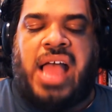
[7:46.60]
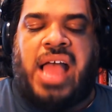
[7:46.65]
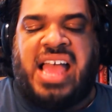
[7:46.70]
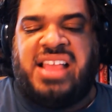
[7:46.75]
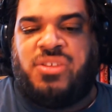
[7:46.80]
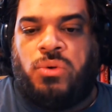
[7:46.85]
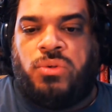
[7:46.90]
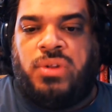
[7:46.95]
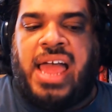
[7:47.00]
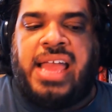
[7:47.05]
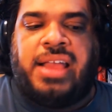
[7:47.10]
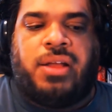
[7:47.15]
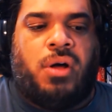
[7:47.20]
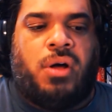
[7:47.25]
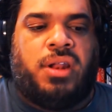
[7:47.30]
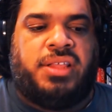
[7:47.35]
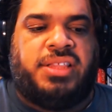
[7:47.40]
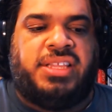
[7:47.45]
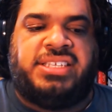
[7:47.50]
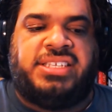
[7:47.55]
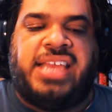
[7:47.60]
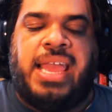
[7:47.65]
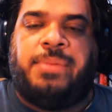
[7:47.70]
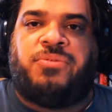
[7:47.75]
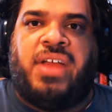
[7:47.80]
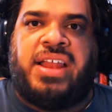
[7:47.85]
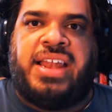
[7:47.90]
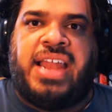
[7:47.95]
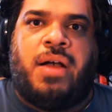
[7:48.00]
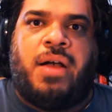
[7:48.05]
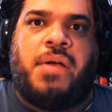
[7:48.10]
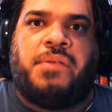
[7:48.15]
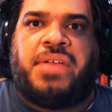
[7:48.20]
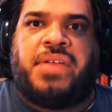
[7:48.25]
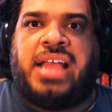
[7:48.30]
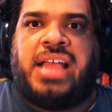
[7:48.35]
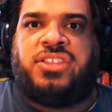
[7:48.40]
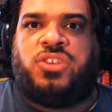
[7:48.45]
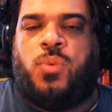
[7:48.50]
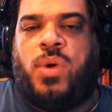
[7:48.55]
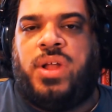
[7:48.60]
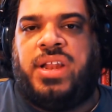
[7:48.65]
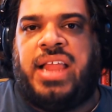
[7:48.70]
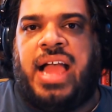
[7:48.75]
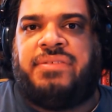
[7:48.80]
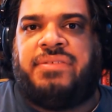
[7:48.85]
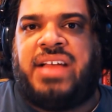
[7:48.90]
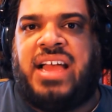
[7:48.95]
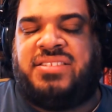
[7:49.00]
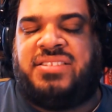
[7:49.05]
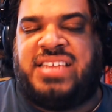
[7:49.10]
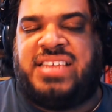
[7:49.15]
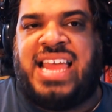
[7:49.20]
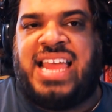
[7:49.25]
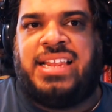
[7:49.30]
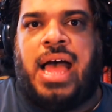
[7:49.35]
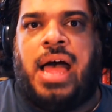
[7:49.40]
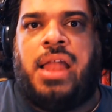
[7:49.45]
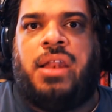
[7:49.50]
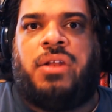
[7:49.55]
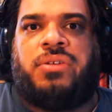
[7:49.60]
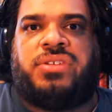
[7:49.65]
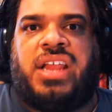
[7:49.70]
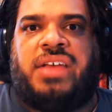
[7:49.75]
don't like all of these games right now. I've got $10